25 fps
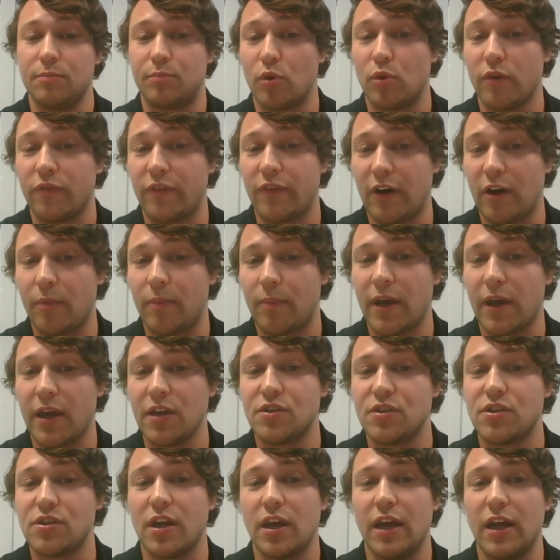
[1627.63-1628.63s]
profile
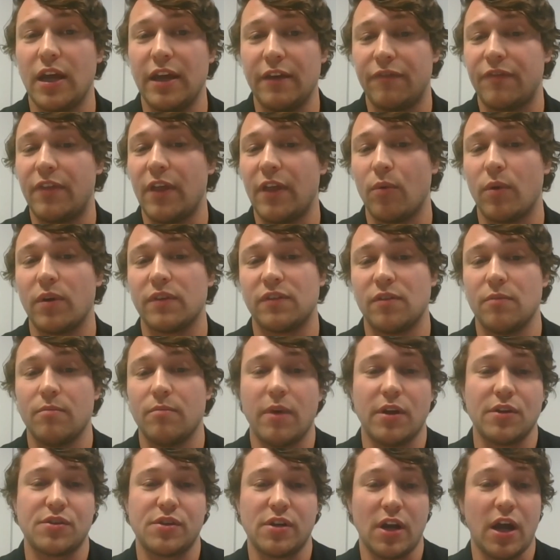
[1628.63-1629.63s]
page if they want to
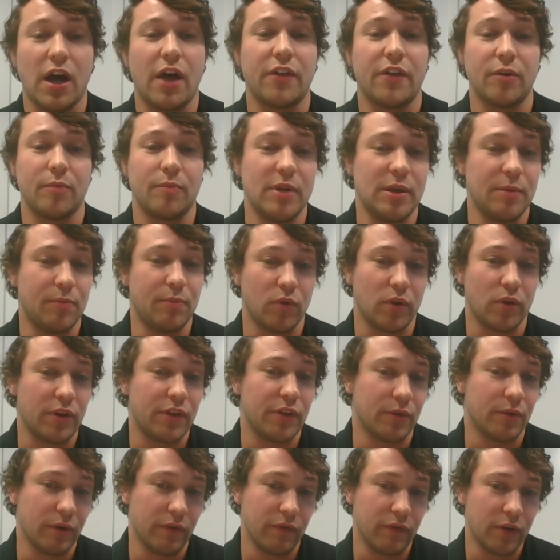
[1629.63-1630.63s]
mention other people
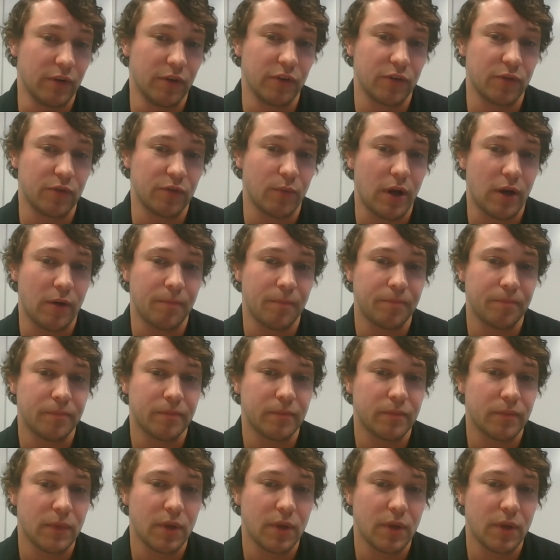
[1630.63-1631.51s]
in the review as well.